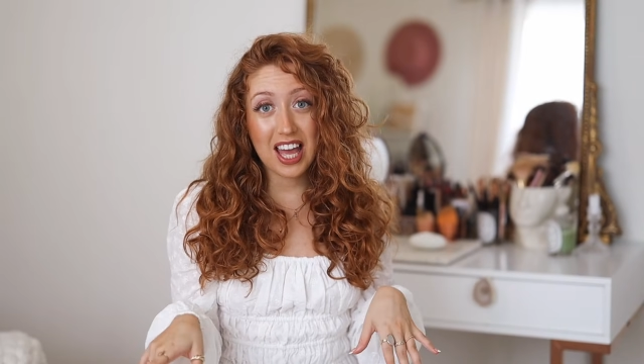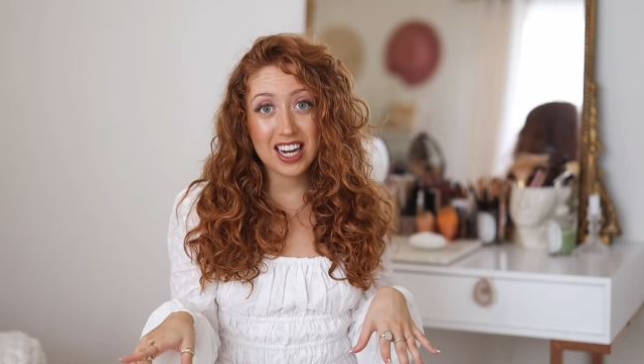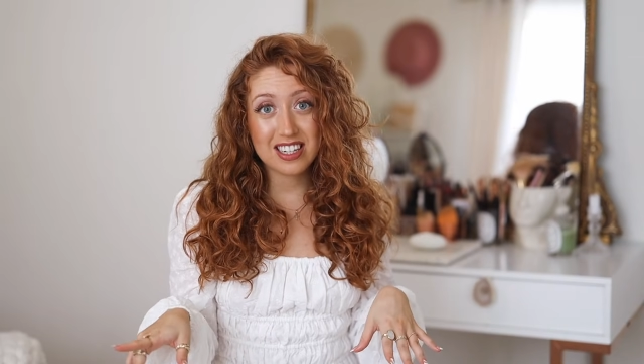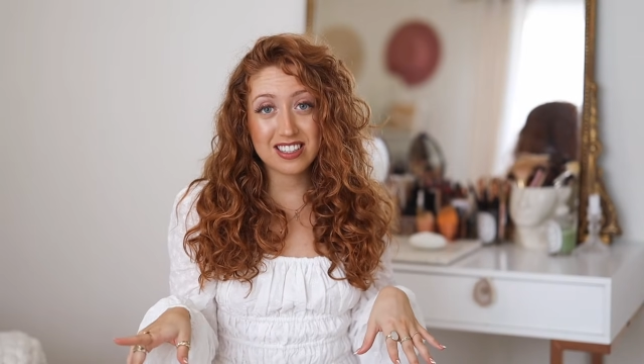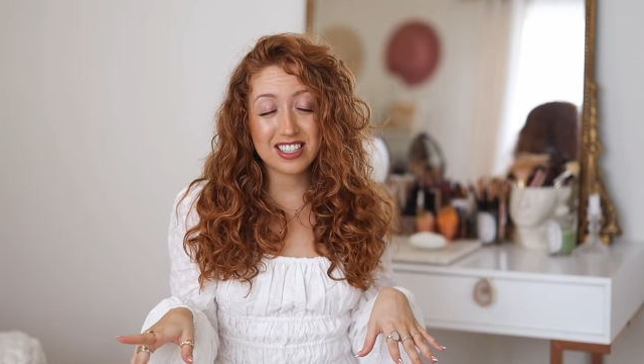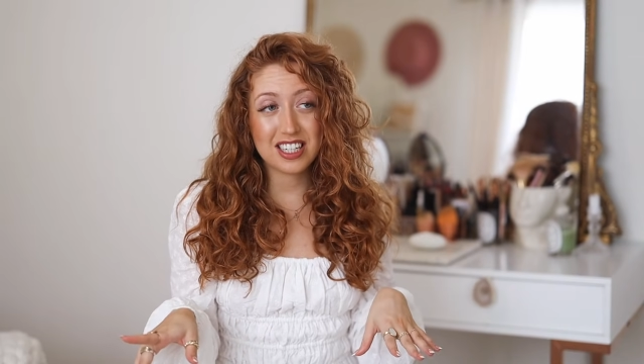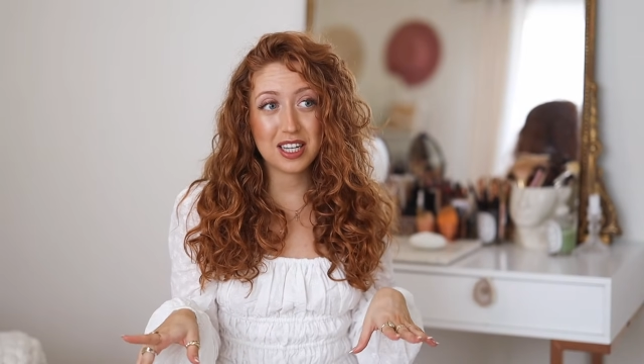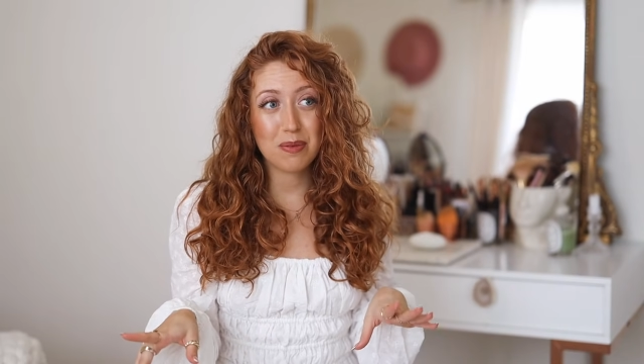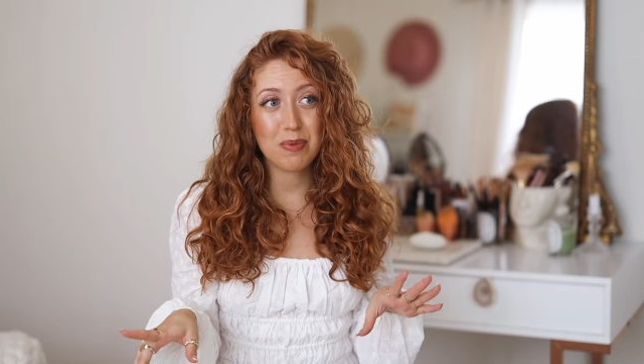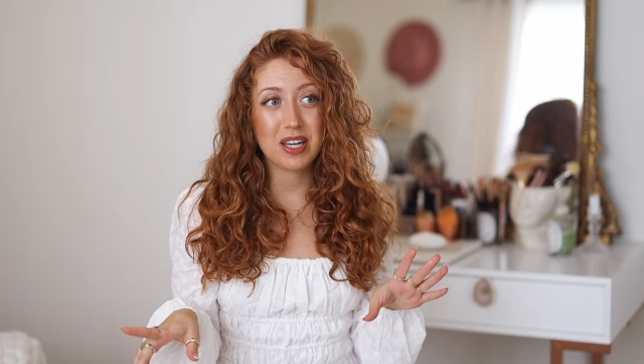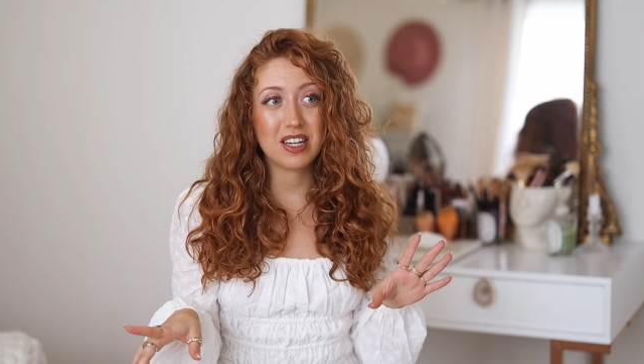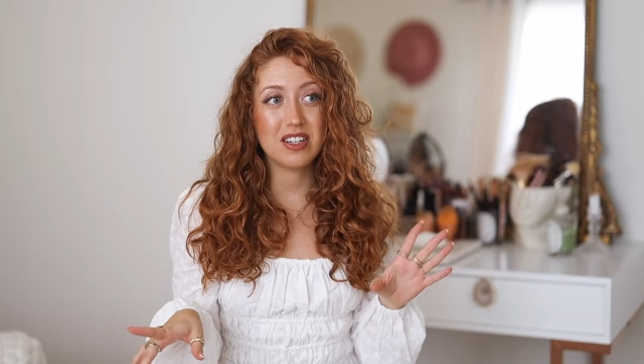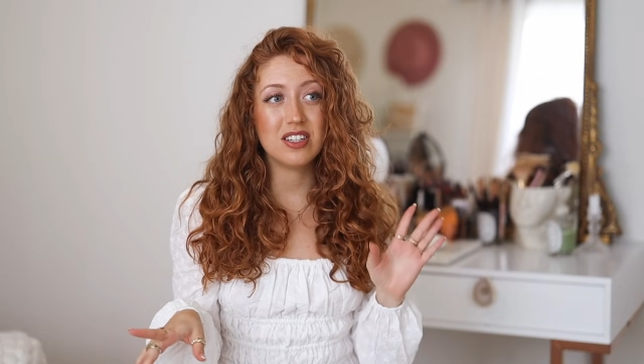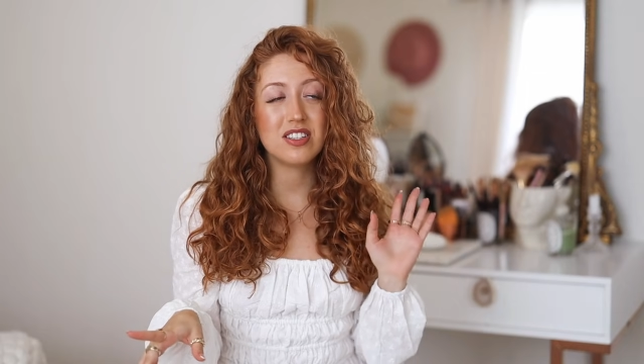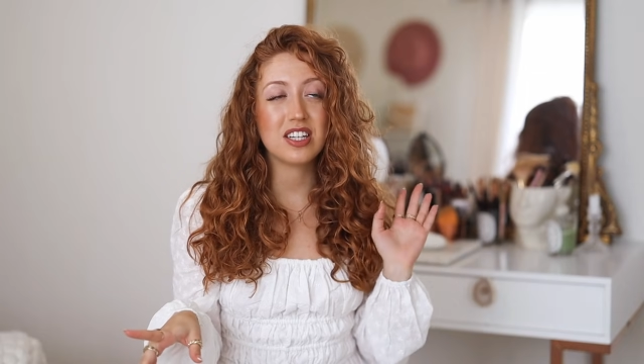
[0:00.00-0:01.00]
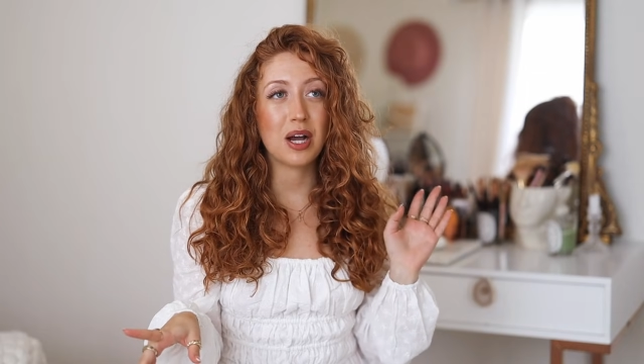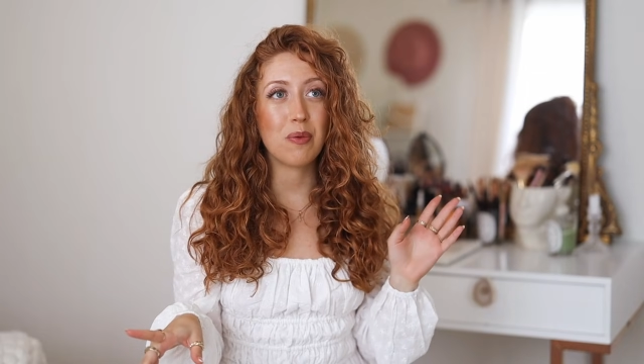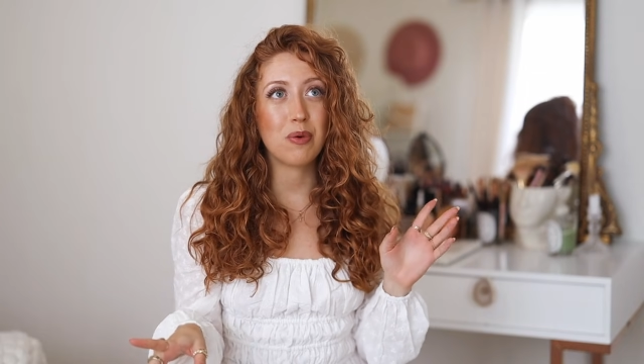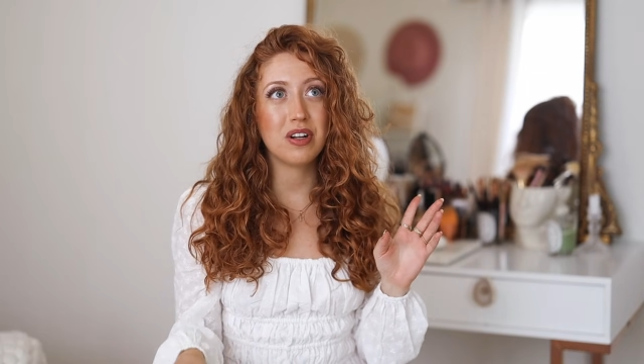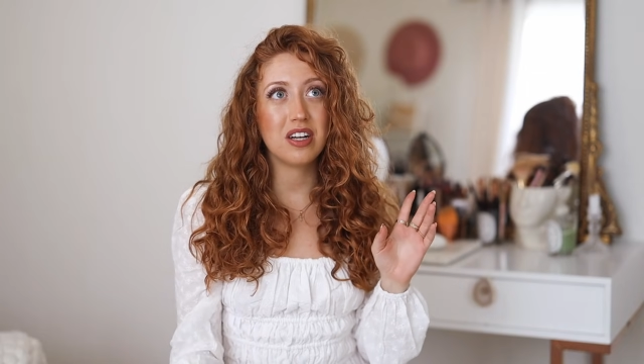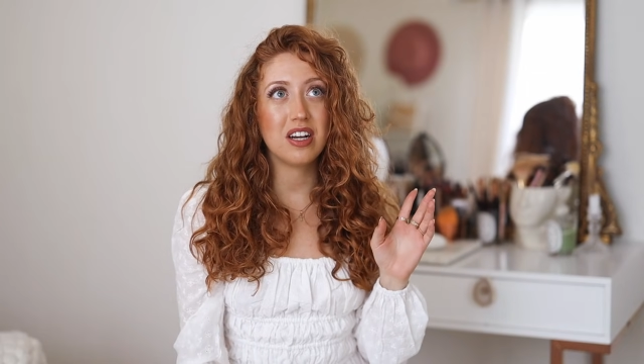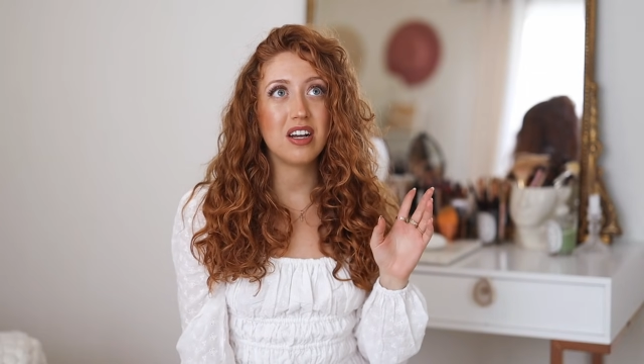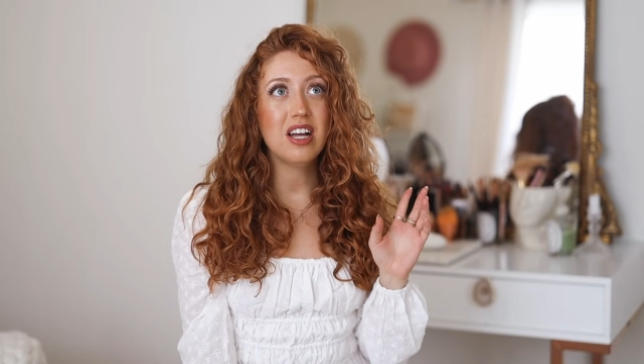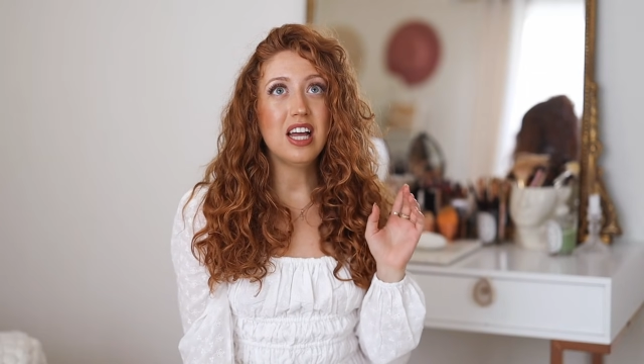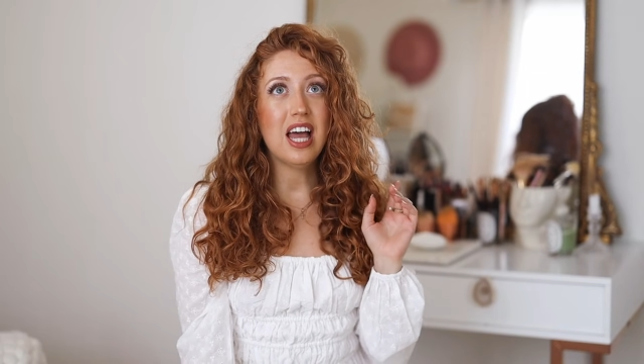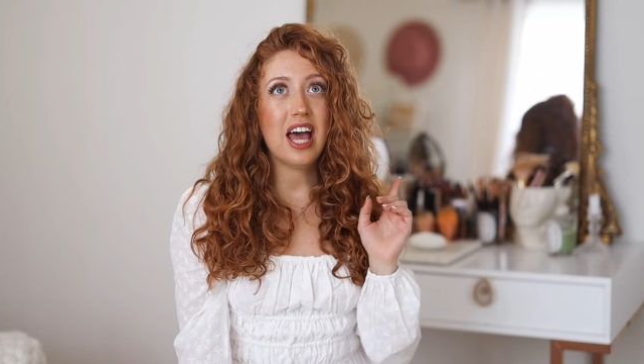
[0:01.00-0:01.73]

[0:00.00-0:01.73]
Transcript: editing because I wanna